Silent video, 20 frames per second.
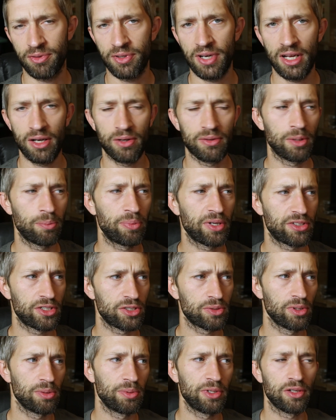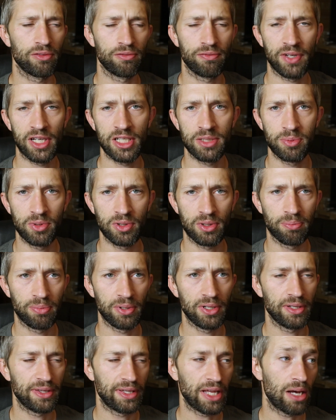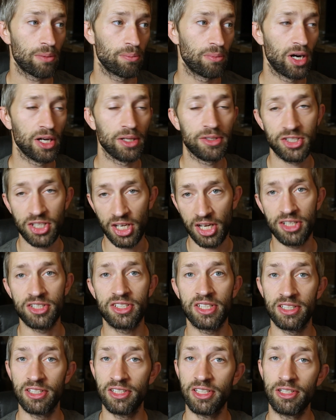For now, the pictures will be on Facebook, but that might change in the